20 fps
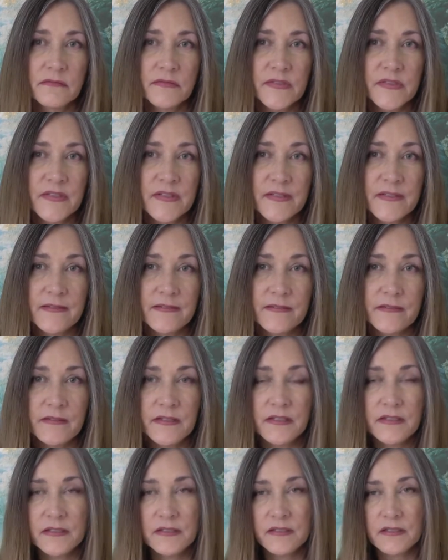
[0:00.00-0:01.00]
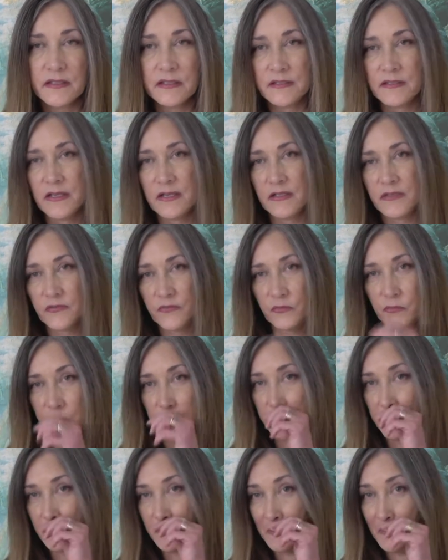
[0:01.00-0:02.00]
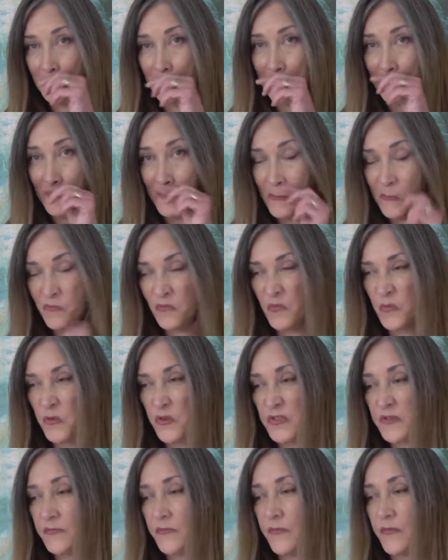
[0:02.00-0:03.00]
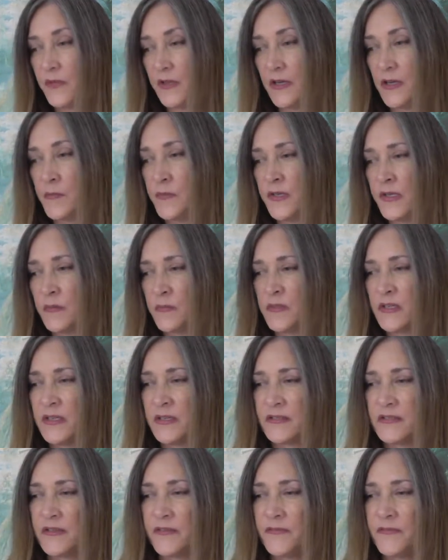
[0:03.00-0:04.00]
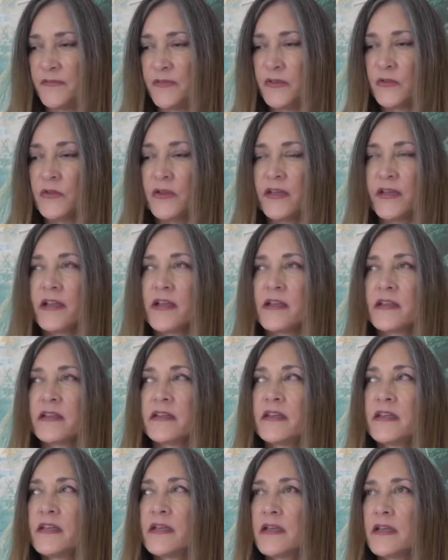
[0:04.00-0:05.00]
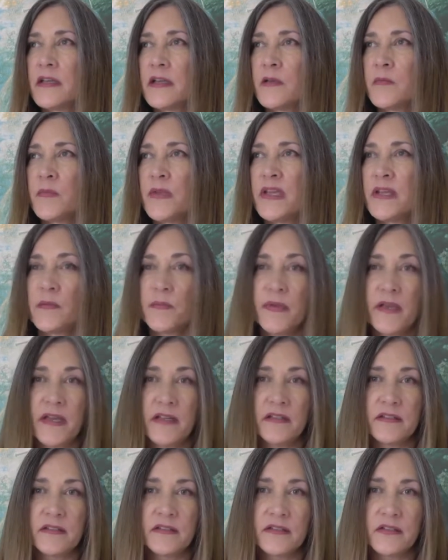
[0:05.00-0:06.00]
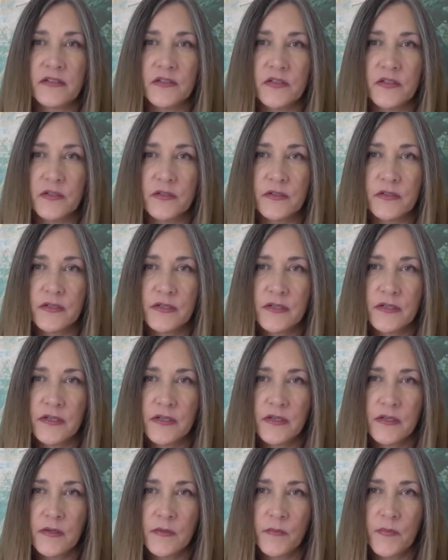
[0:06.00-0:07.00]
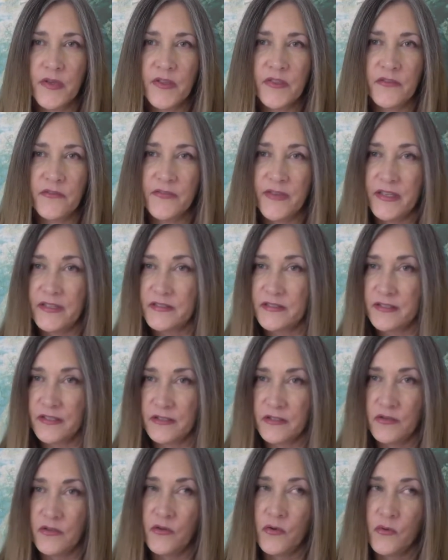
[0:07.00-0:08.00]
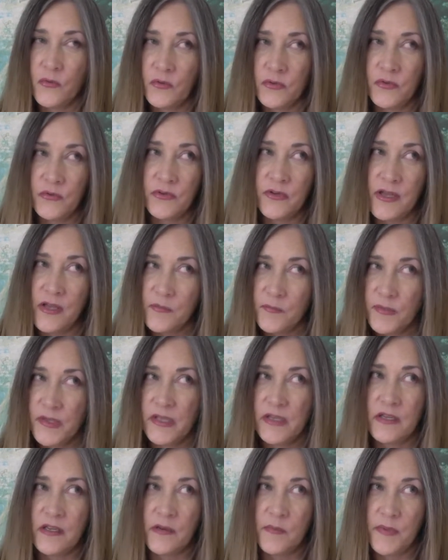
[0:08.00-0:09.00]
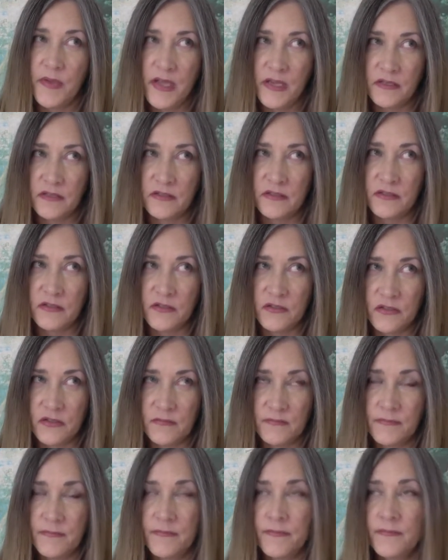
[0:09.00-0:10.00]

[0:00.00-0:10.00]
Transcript: See, this is a stage of grief that I'm in because I feel like I made a bad decision. But the vet said, no, you're not making a bad decision.